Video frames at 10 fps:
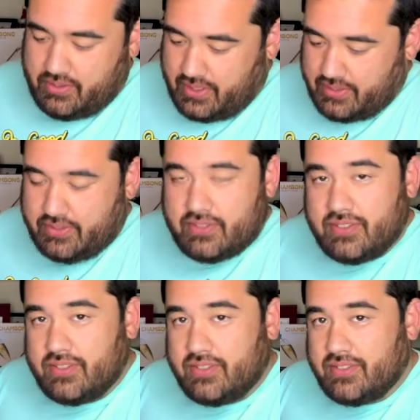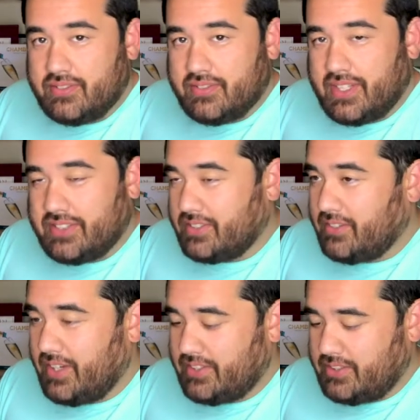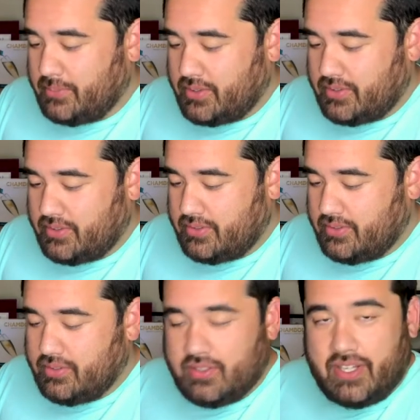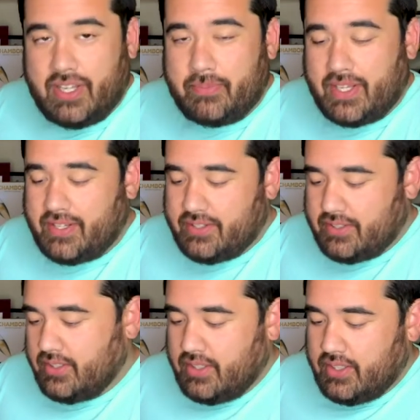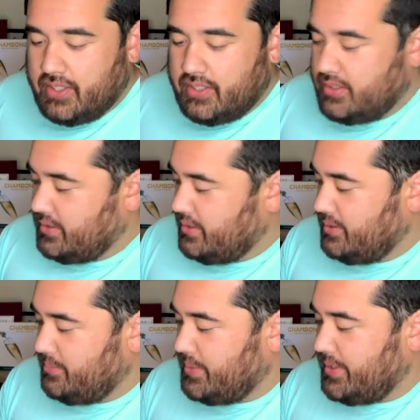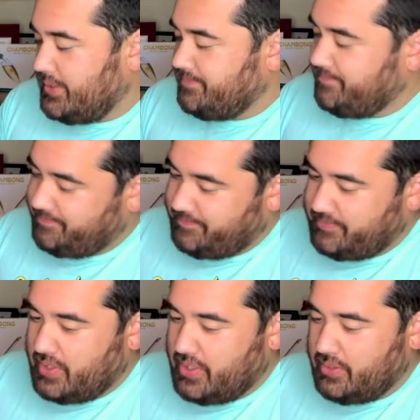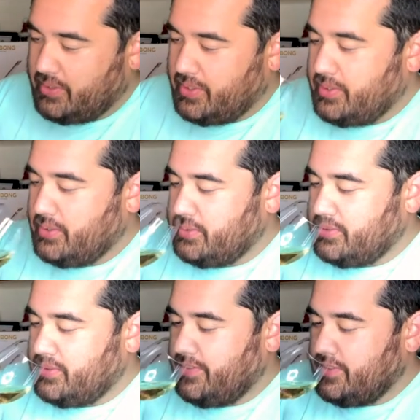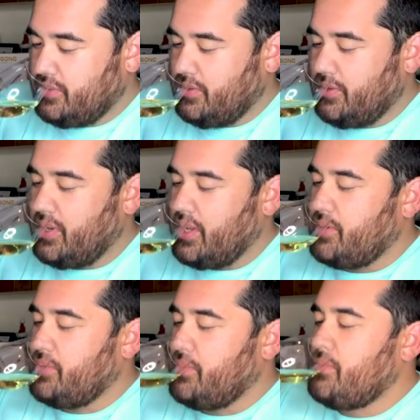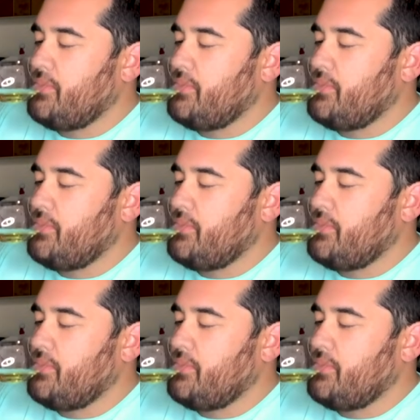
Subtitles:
That's a crazy bold claim there. But who knows if it's true or not.